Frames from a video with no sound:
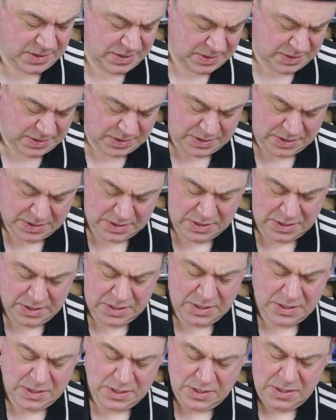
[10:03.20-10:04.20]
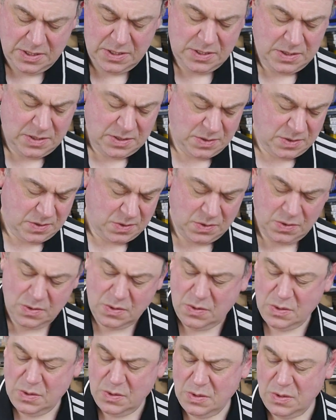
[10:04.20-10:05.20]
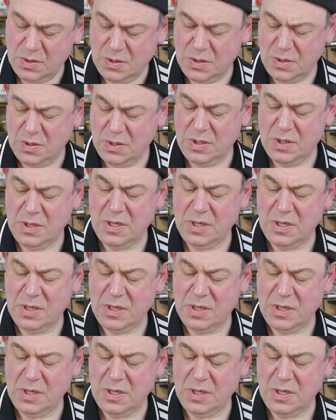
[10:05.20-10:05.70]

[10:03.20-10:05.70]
(silence)